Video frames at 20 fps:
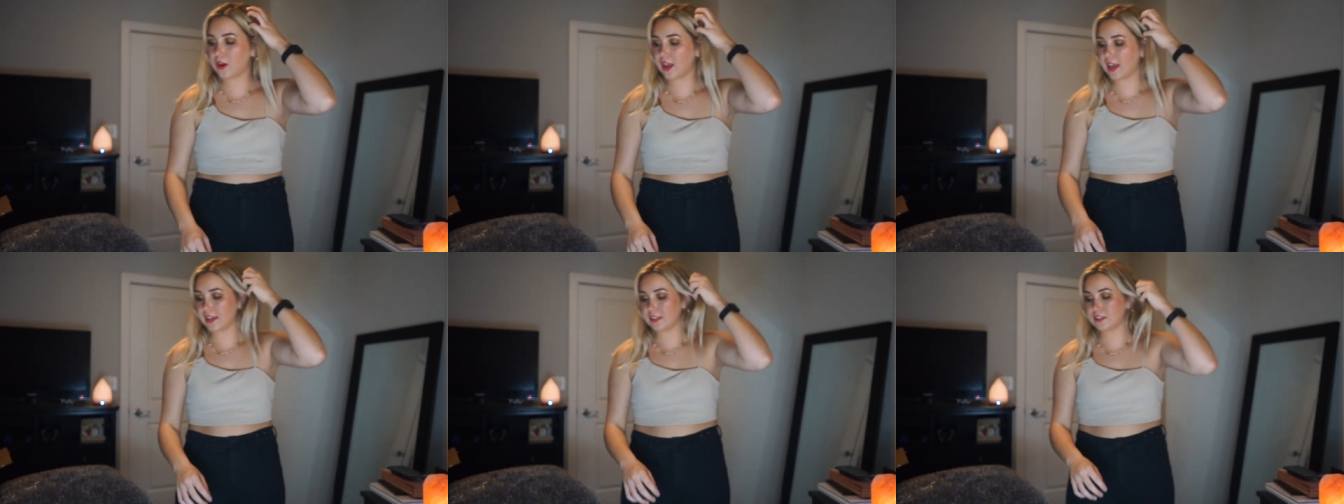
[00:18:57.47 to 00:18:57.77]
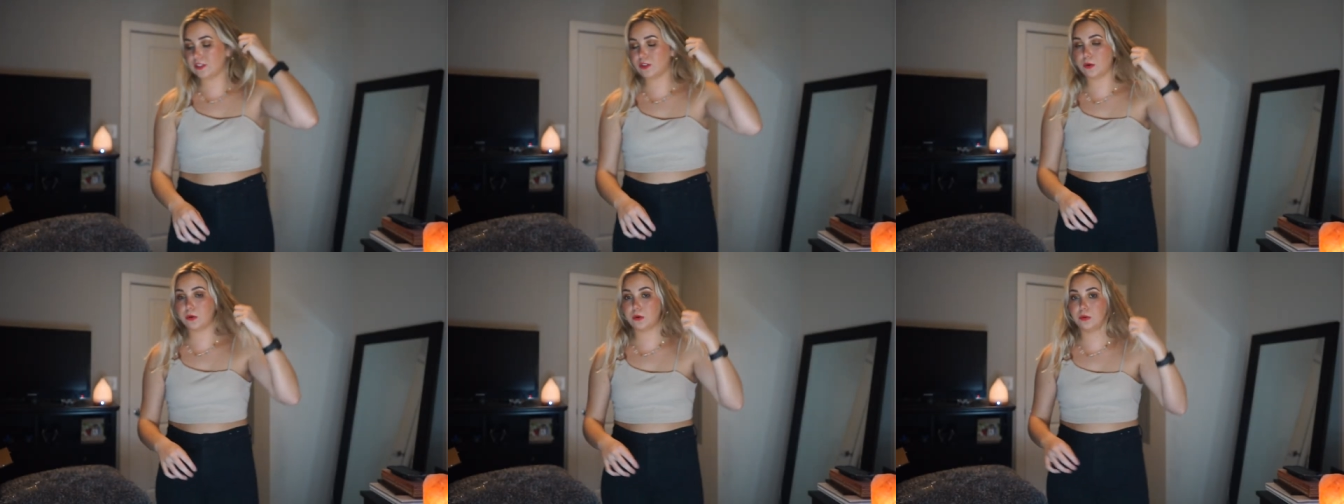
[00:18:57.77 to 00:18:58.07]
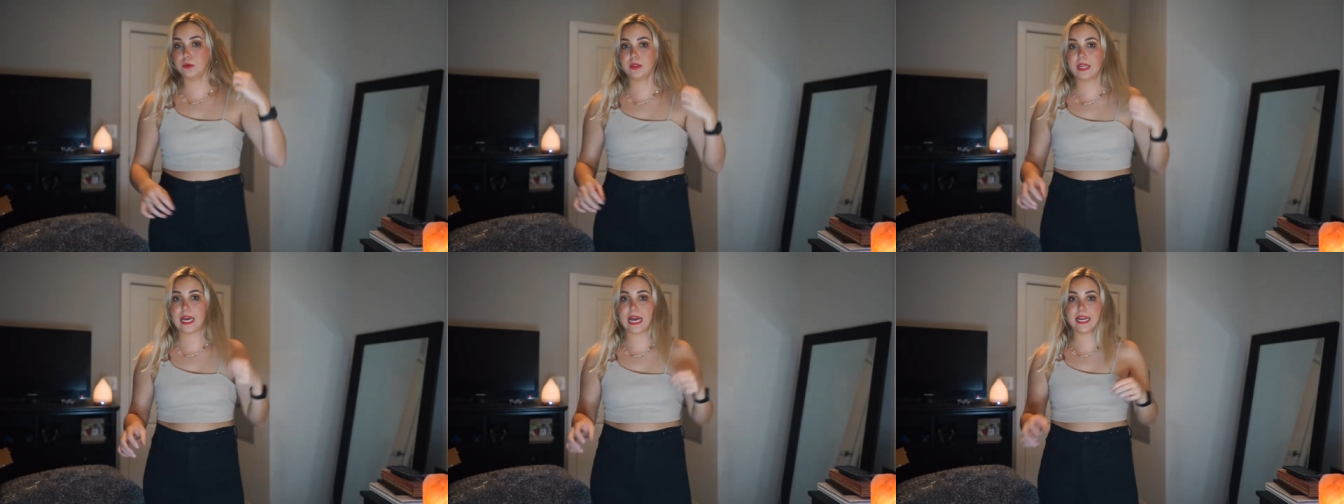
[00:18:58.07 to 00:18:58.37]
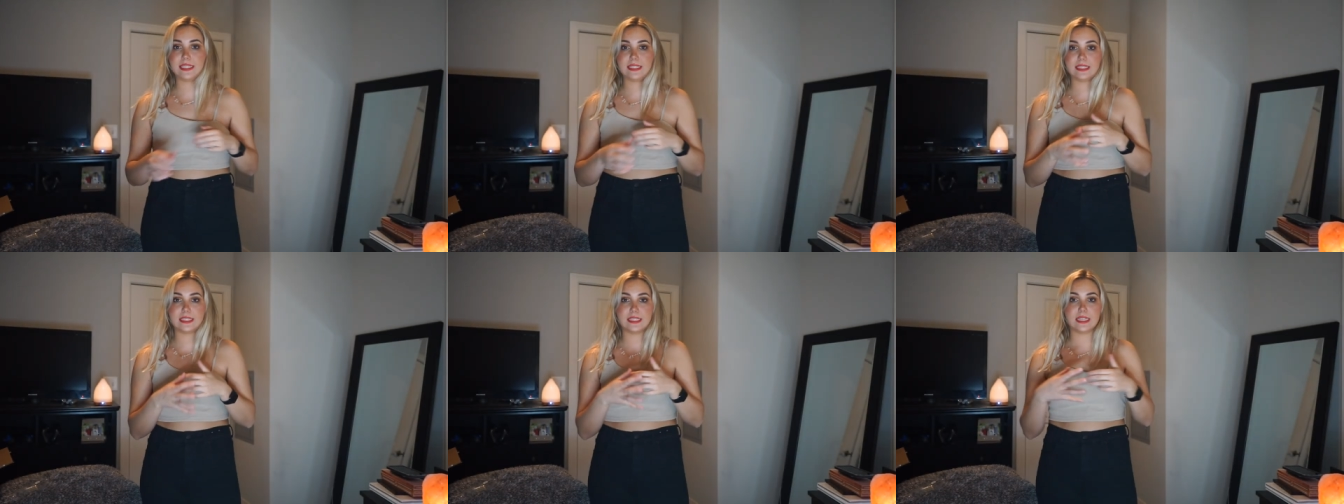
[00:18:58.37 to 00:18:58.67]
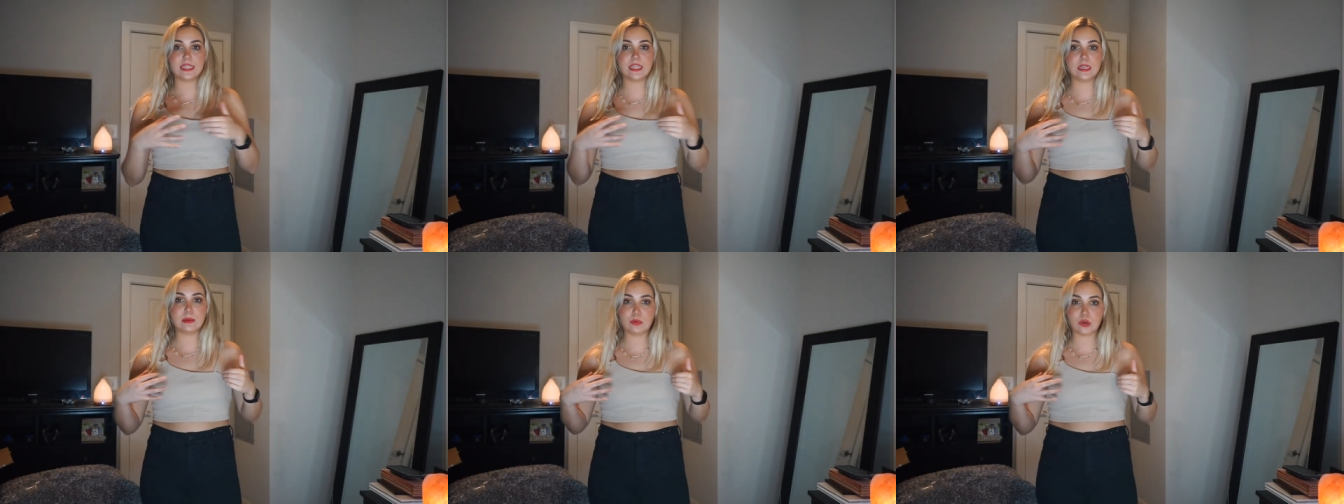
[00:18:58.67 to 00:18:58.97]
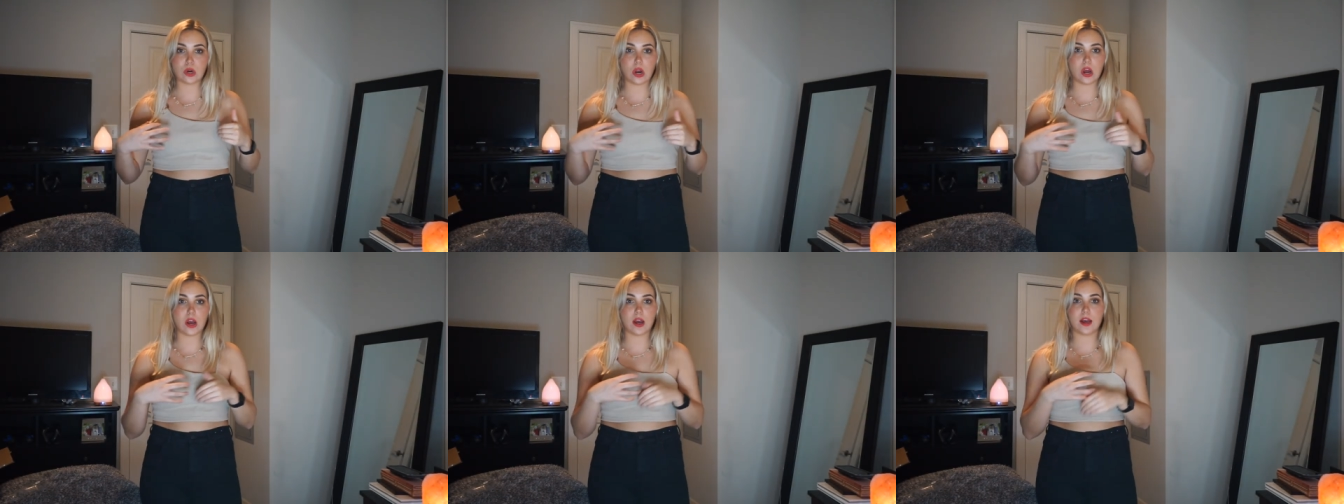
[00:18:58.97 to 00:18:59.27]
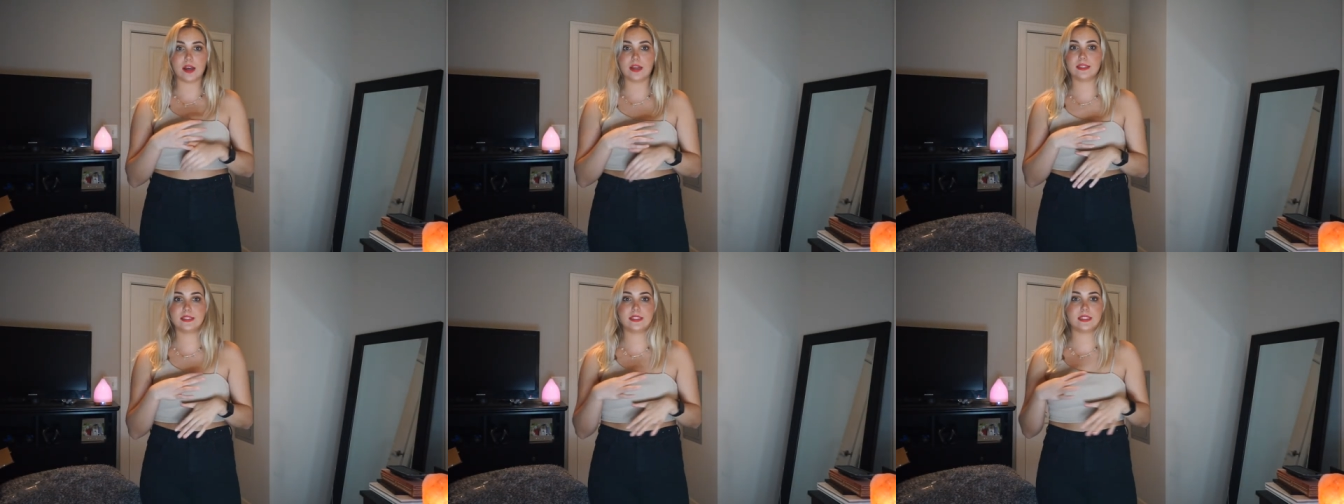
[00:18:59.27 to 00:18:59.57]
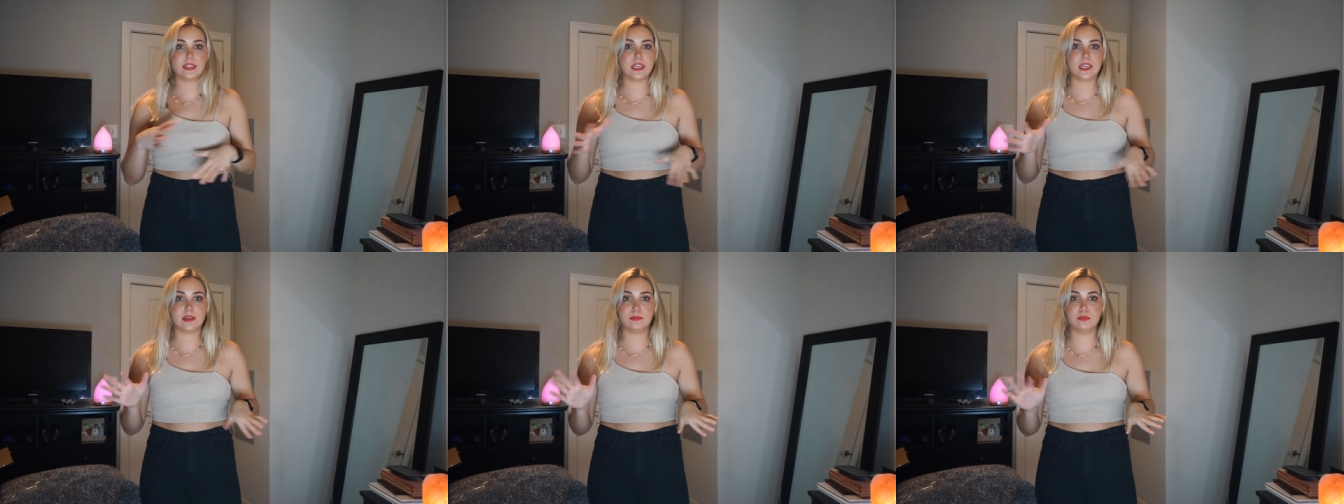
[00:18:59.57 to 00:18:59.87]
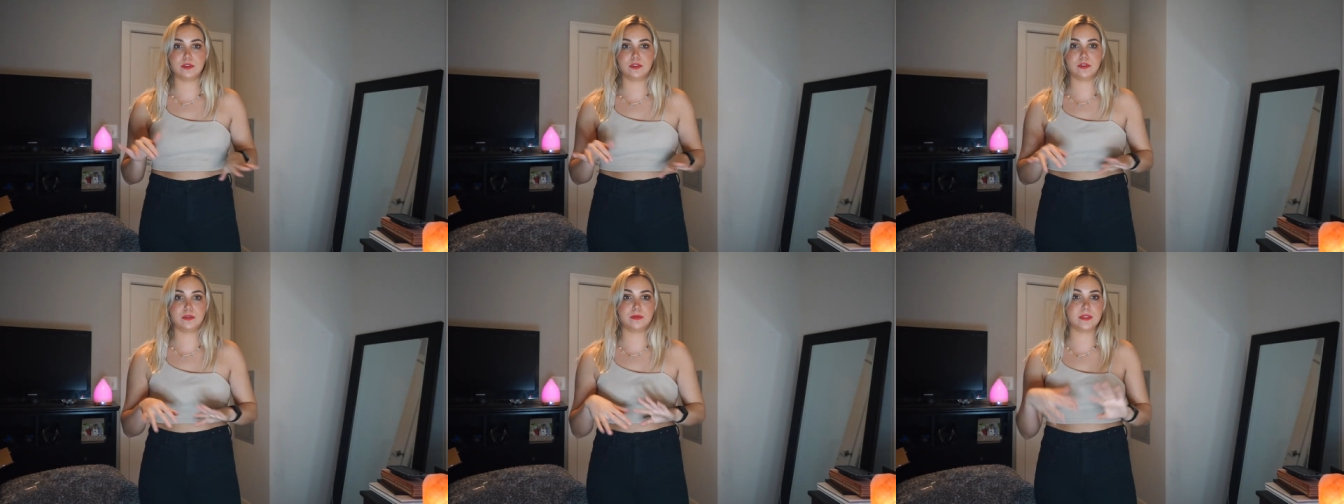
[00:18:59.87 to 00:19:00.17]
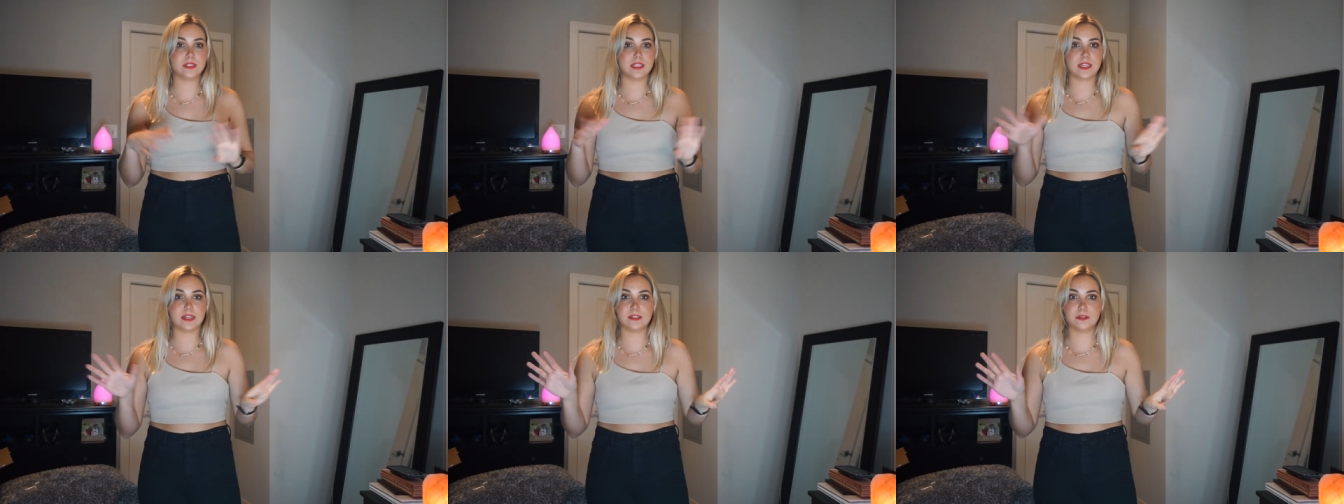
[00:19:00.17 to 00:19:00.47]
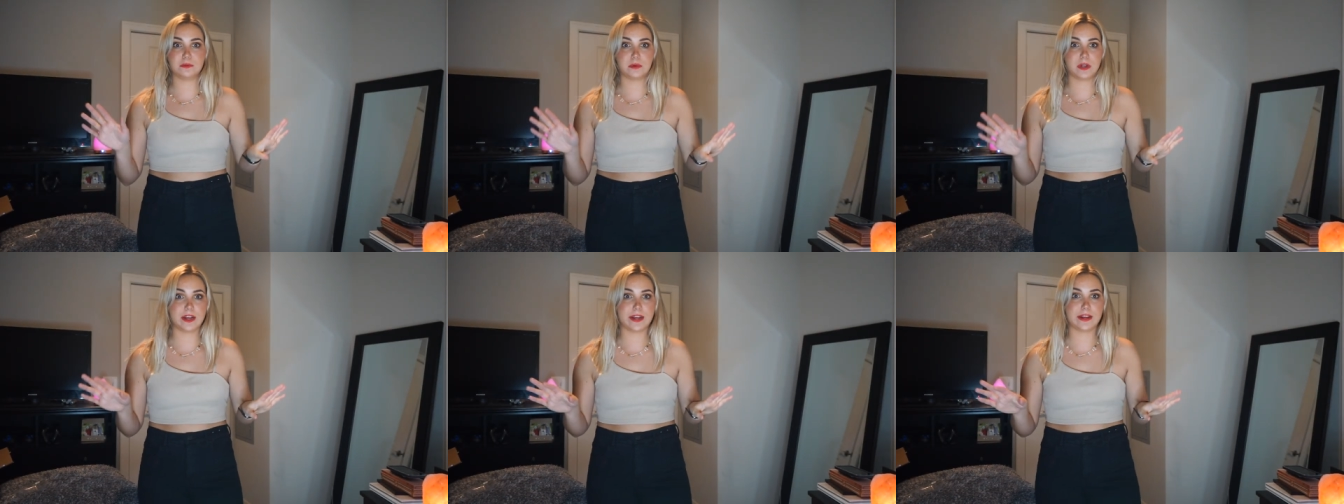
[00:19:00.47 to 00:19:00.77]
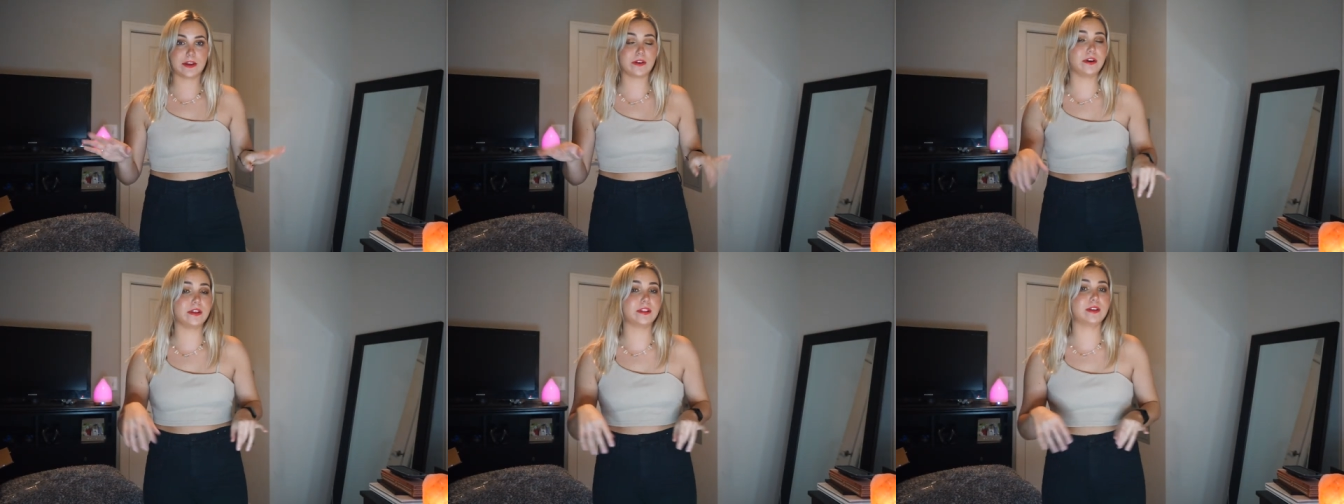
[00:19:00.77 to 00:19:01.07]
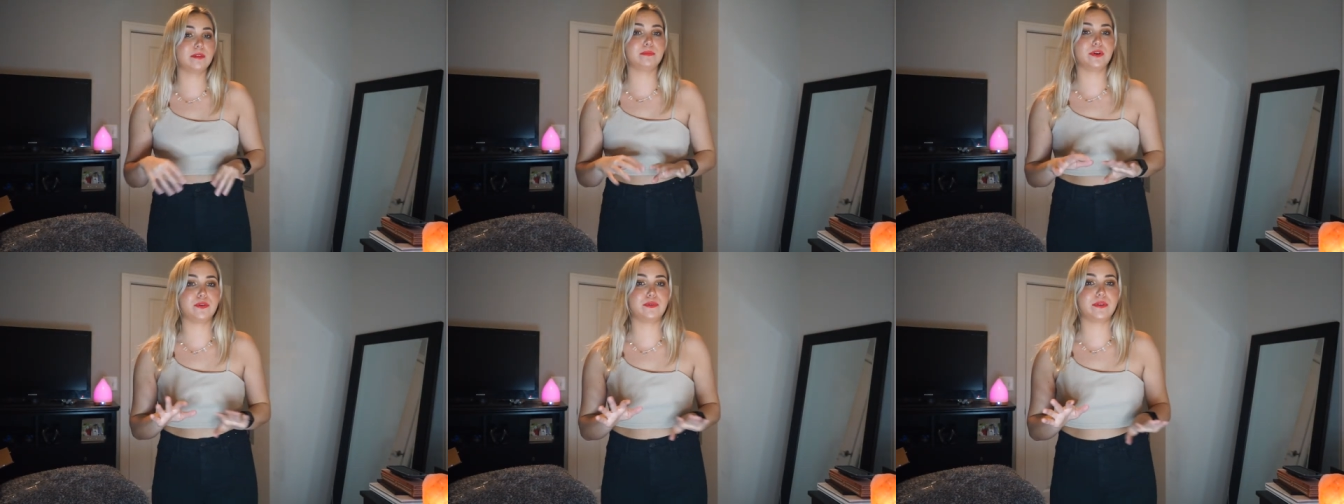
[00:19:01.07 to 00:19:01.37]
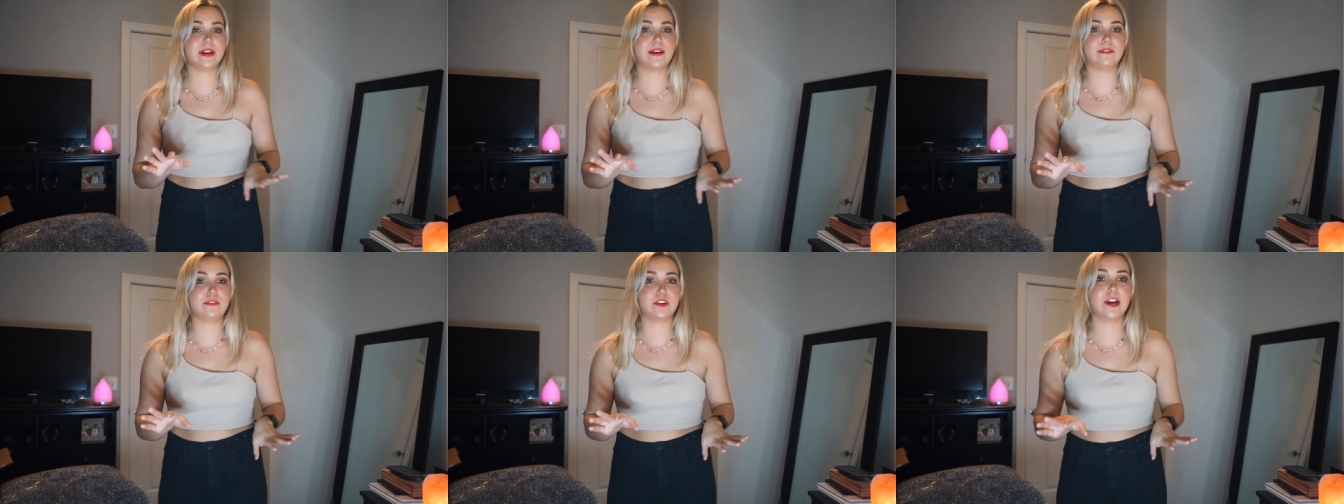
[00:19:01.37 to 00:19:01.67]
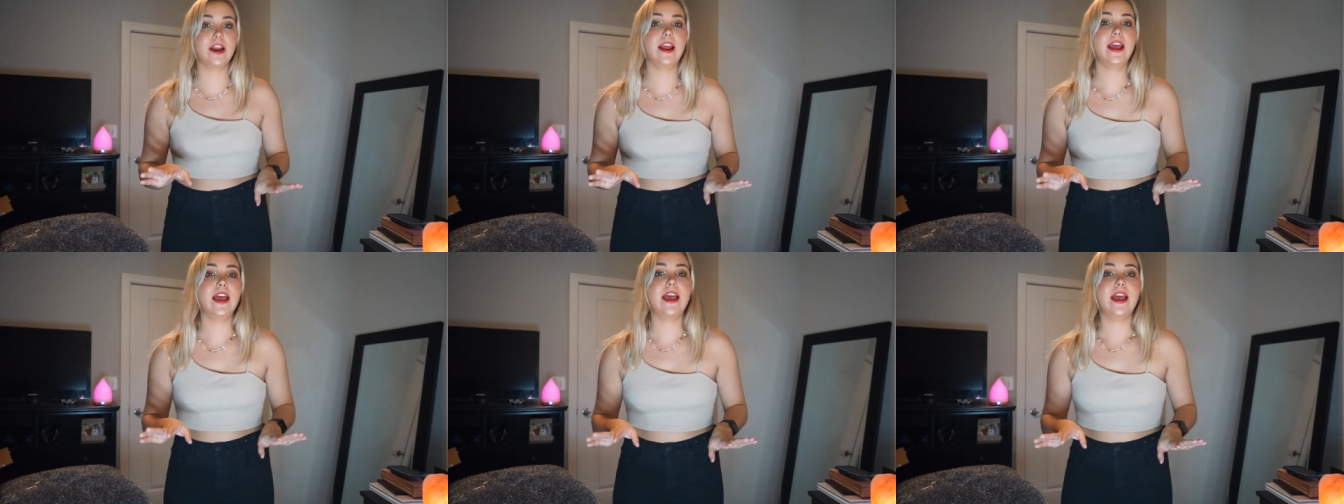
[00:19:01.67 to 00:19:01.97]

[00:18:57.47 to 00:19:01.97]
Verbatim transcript: Okay, so that sticky bra, sticky boobs, that's what I call them, but whatever.